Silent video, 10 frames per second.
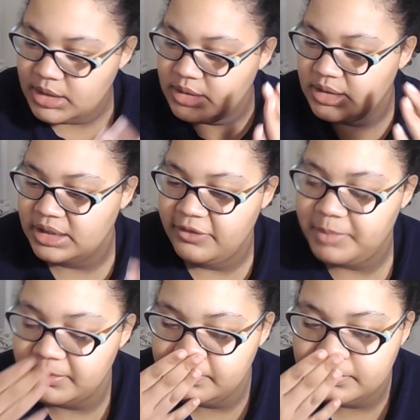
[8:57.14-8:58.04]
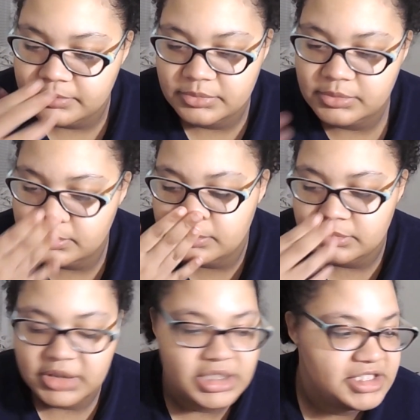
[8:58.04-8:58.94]
and stuff, but
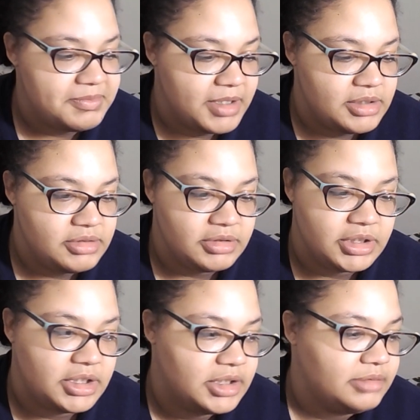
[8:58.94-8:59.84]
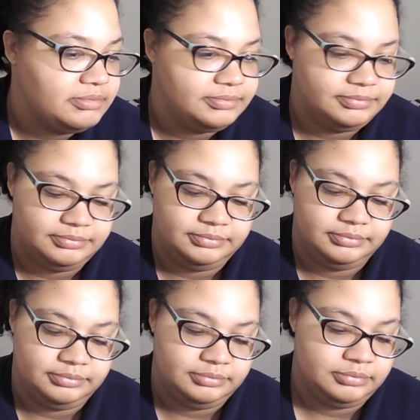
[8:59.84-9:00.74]
that smells really good.
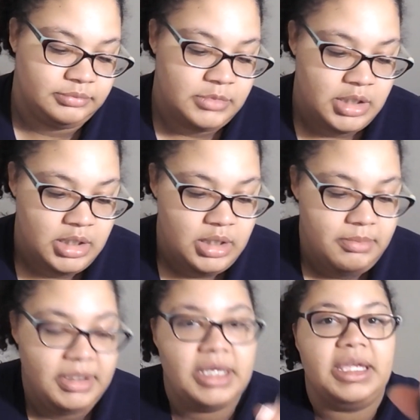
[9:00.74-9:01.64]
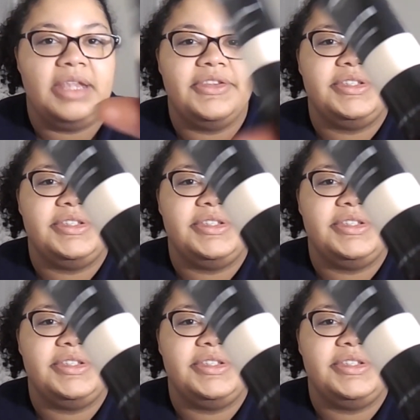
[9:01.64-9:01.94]
But yeah, again,